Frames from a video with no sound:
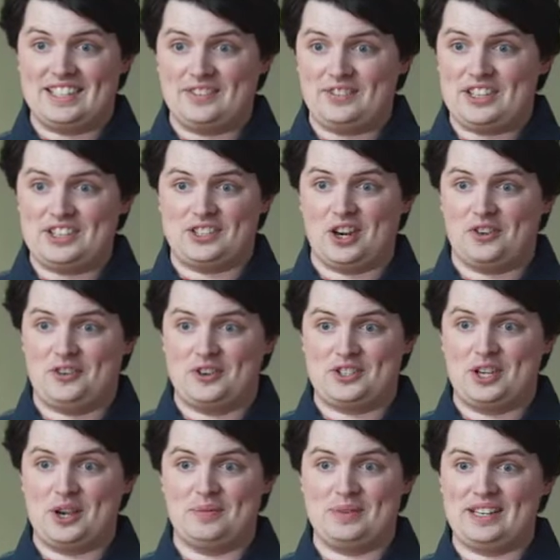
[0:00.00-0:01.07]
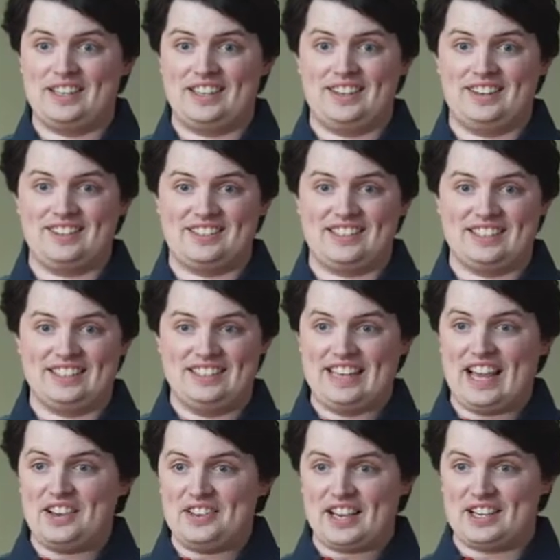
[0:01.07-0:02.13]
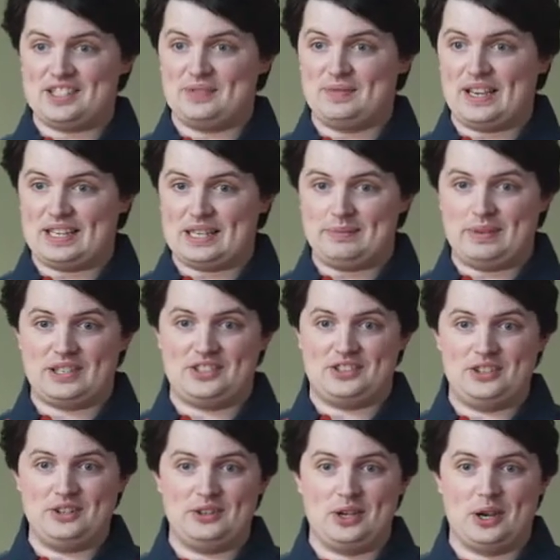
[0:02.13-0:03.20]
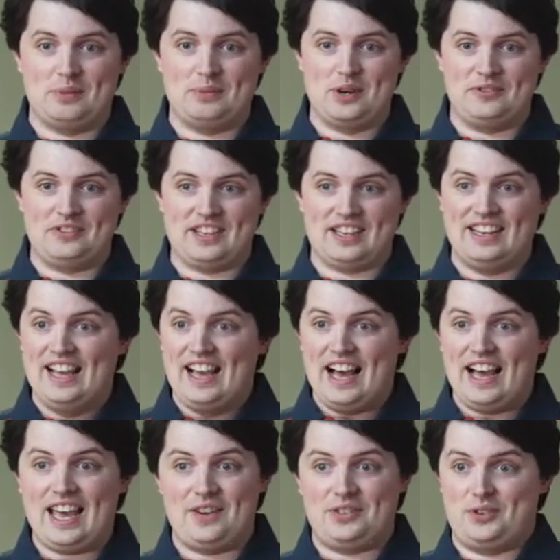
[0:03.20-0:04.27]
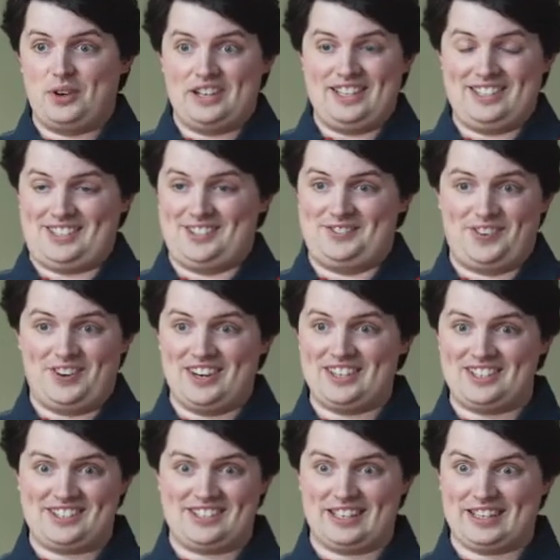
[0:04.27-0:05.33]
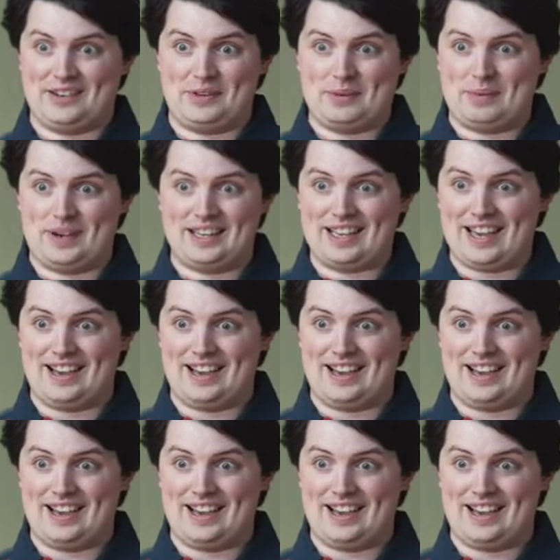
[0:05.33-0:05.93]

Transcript: TV show for so many years, and now you guys are making a big studio movie, and I have to audition for it just like everybody